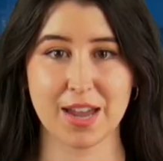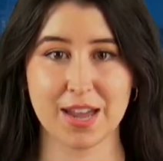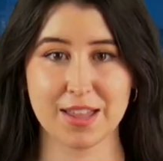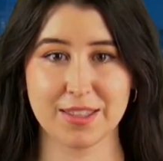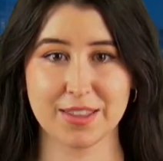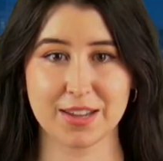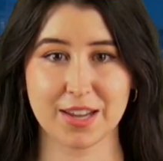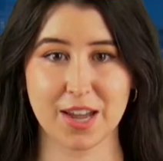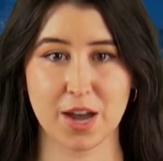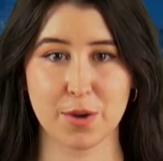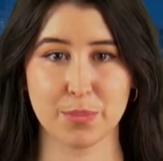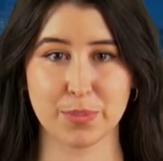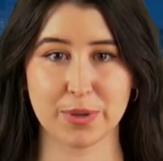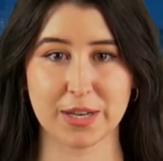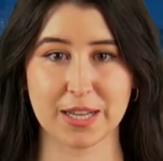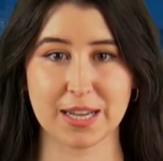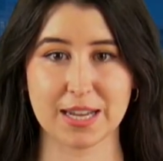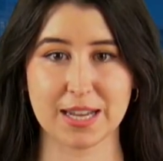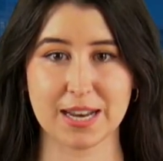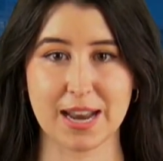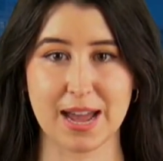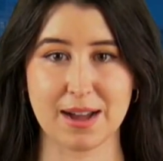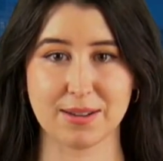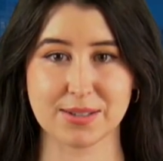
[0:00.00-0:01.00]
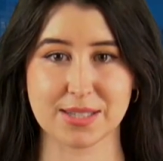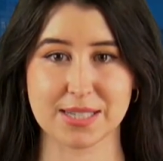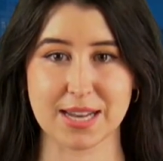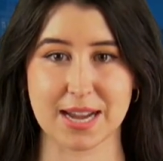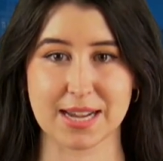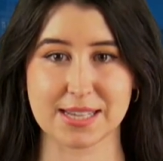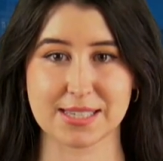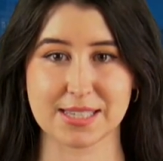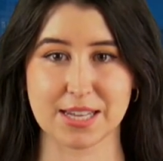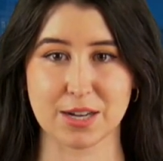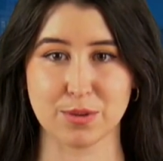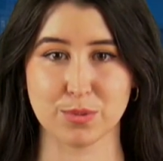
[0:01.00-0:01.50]
The company announced
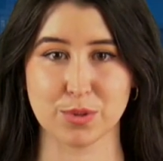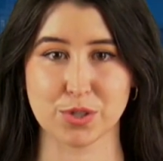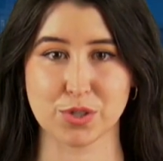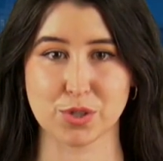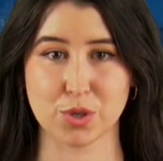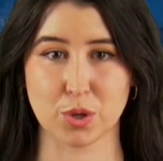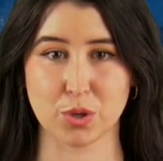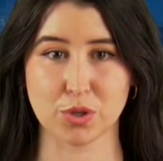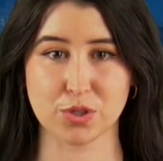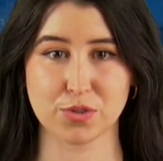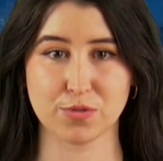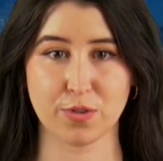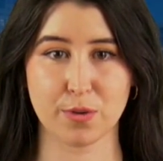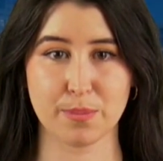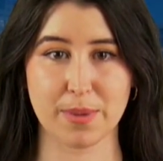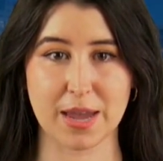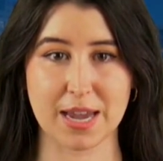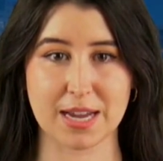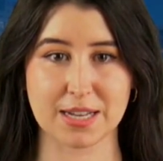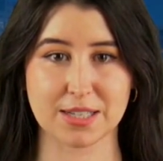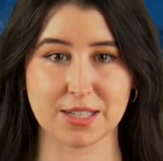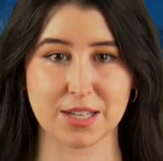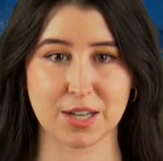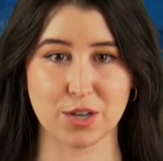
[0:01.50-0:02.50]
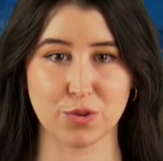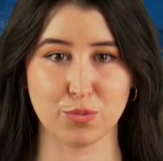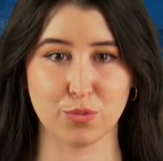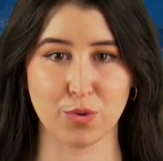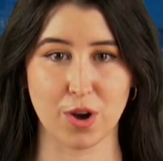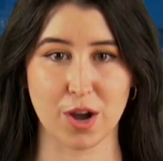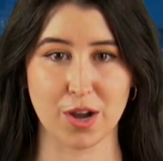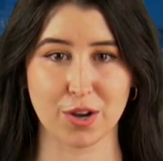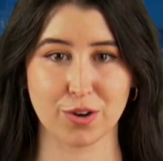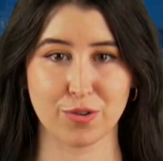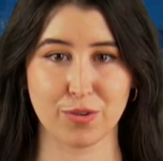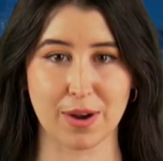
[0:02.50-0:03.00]
assay results from 18
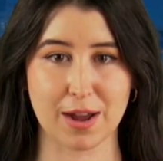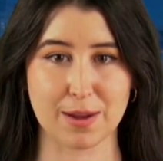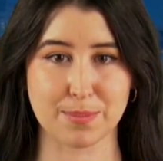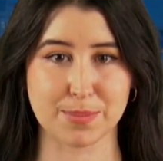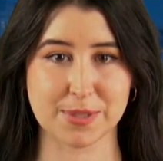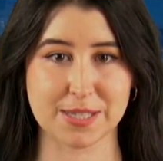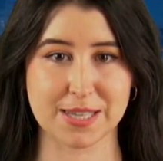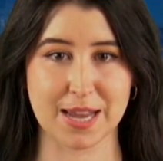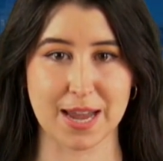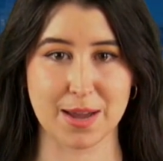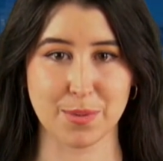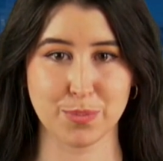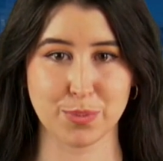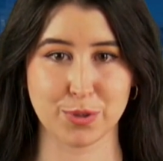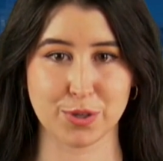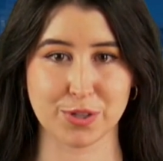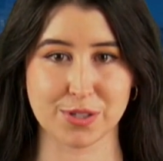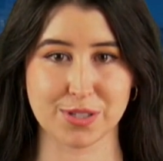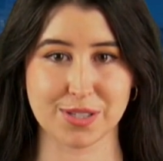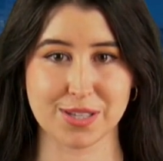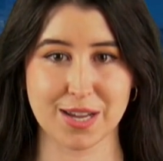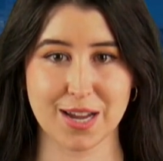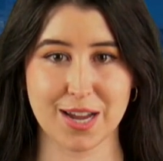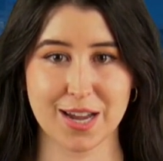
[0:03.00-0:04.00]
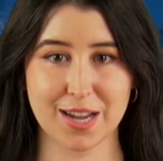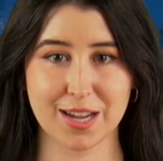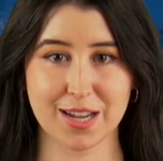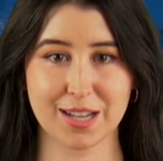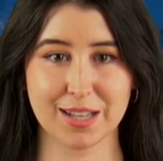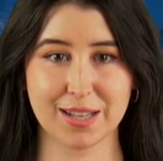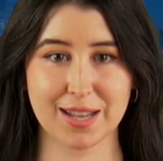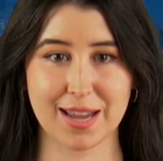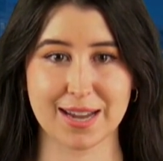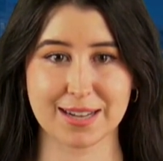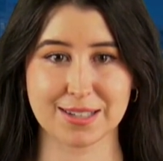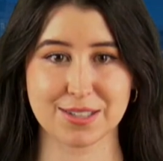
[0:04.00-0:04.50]
rock grab samples
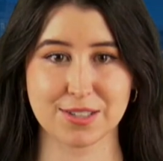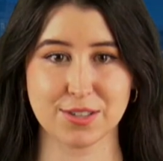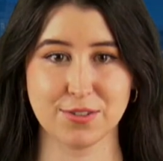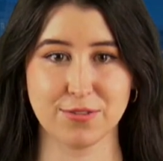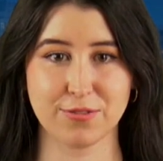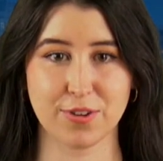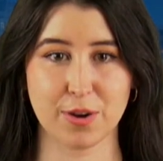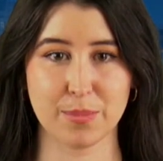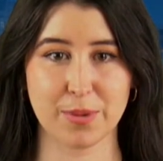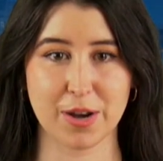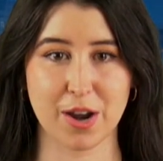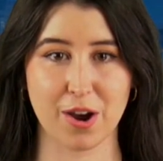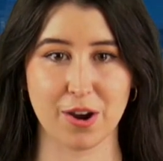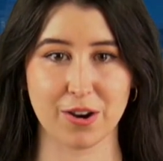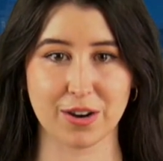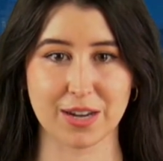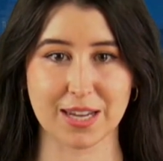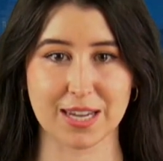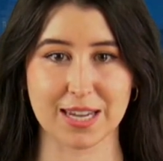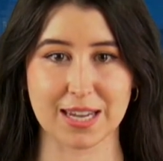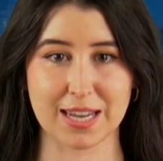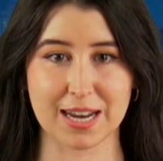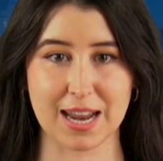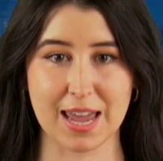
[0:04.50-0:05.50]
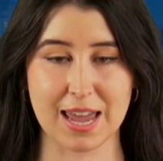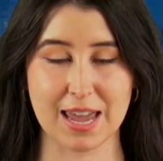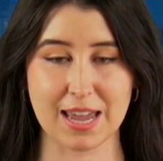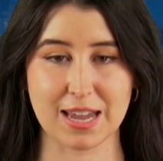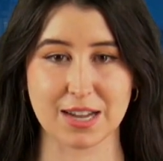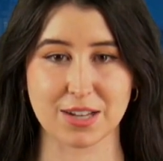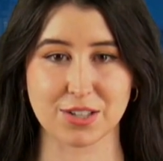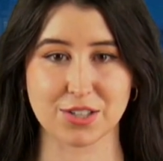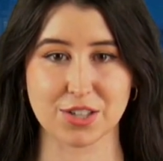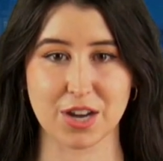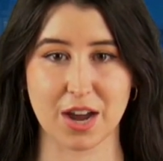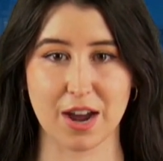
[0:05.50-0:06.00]
collected from an Archean
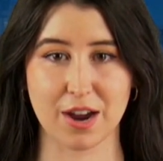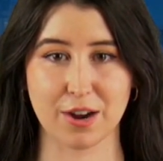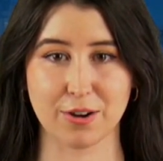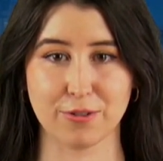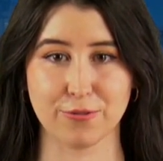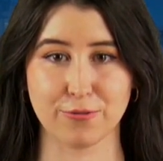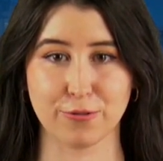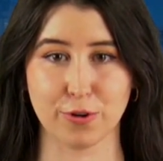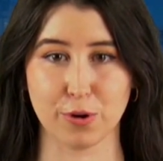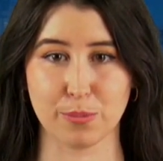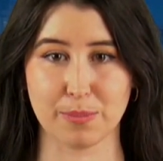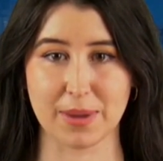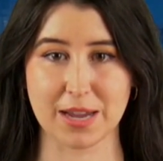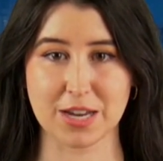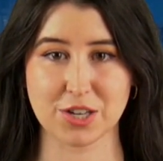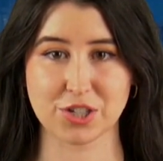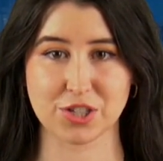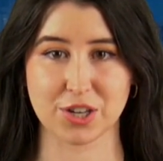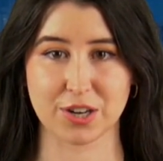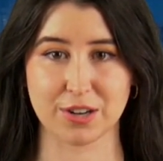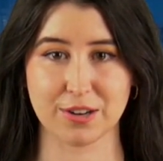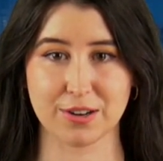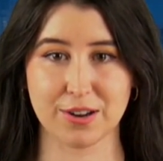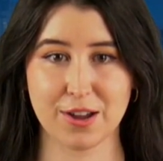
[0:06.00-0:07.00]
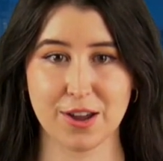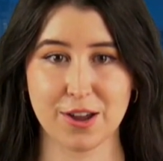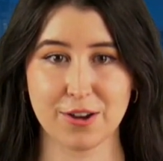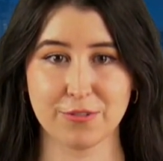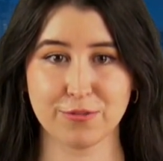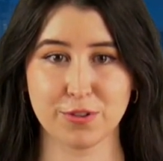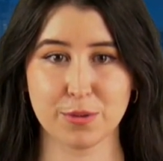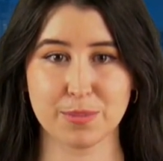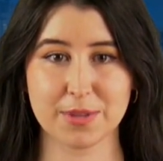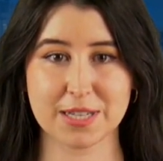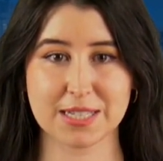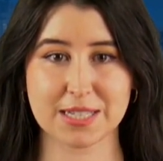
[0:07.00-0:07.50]
age iron formation
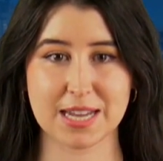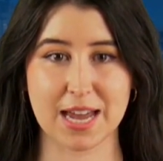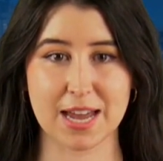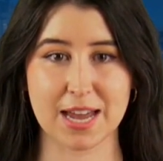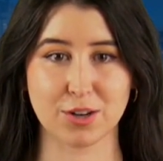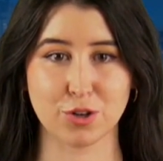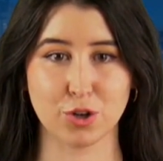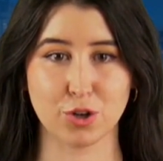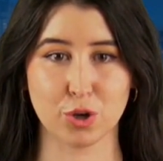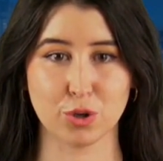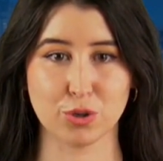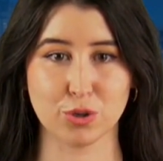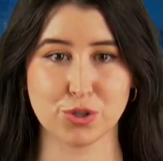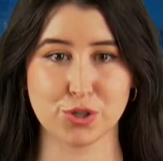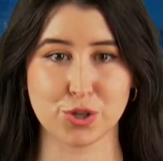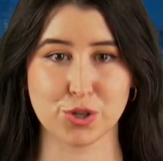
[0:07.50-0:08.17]
from the TED Gold